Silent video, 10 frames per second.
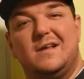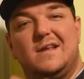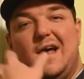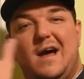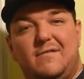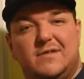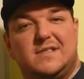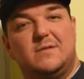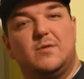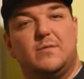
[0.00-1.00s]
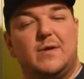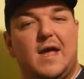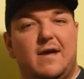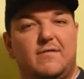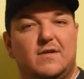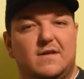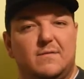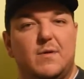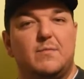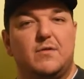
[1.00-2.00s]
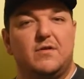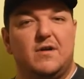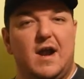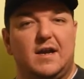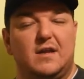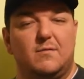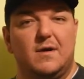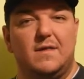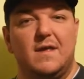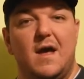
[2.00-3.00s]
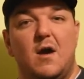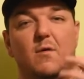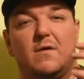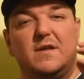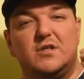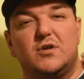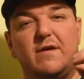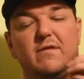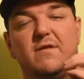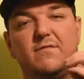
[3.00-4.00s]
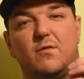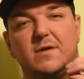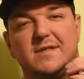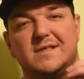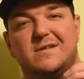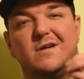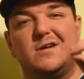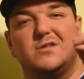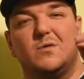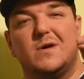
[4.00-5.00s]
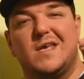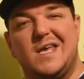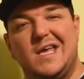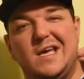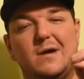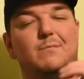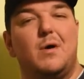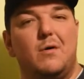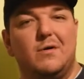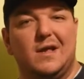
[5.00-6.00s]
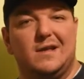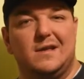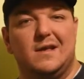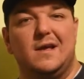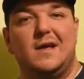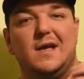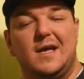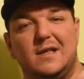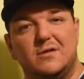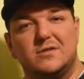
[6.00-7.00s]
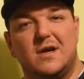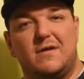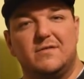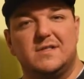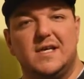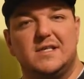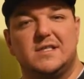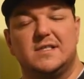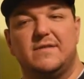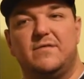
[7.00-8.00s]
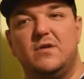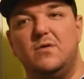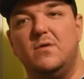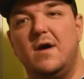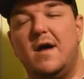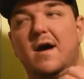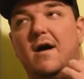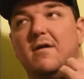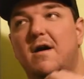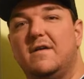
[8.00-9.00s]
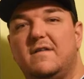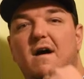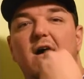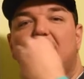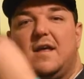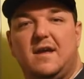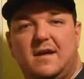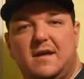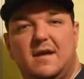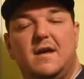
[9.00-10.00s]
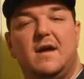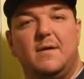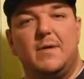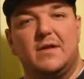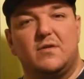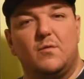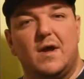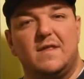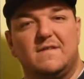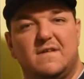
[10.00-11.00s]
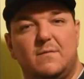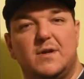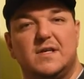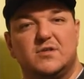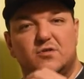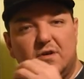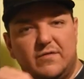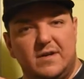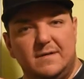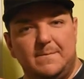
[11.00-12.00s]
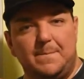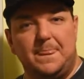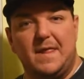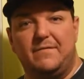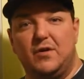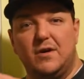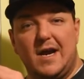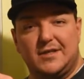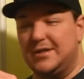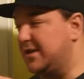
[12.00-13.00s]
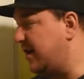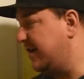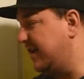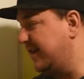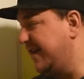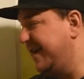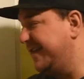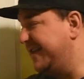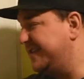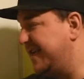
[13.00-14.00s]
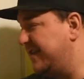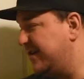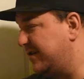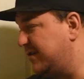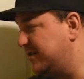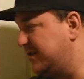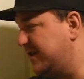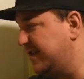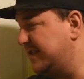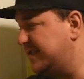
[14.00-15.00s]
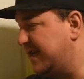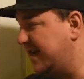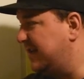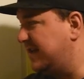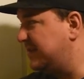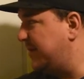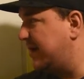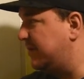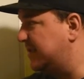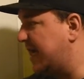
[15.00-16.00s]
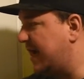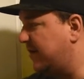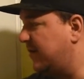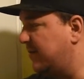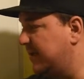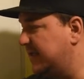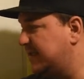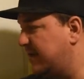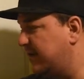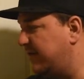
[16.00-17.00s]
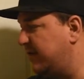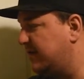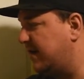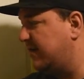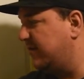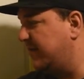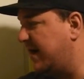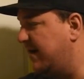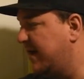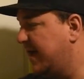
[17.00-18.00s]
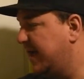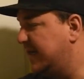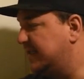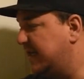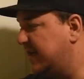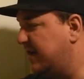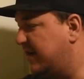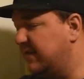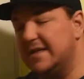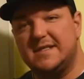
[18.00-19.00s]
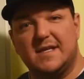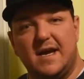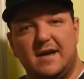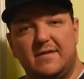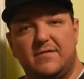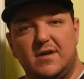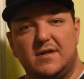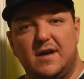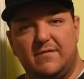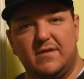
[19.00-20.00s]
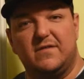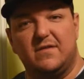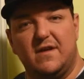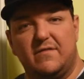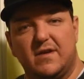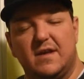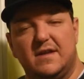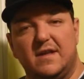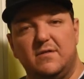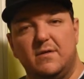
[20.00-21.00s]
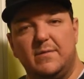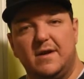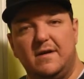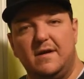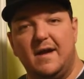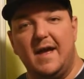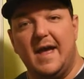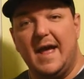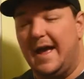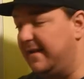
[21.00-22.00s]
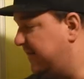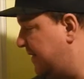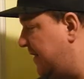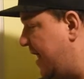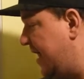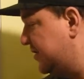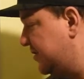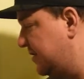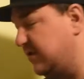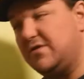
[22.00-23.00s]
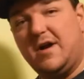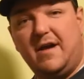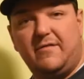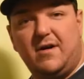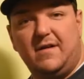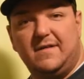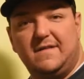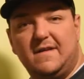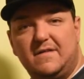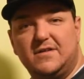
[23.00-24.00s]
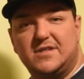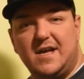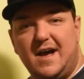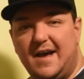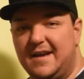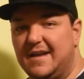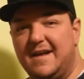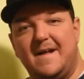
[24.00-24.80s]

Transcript: to have a similar behavior to the people you're interacting with. Well, these driving forces are also a key component in those conversations. If you are not talking about the way that somebody is driven, if you're actually talking, let's say they're closer to this side, doesn't matter which category, but let's say whatever you're talking about is hitting on this side of the continuum here, and they're actually the driver on this other side,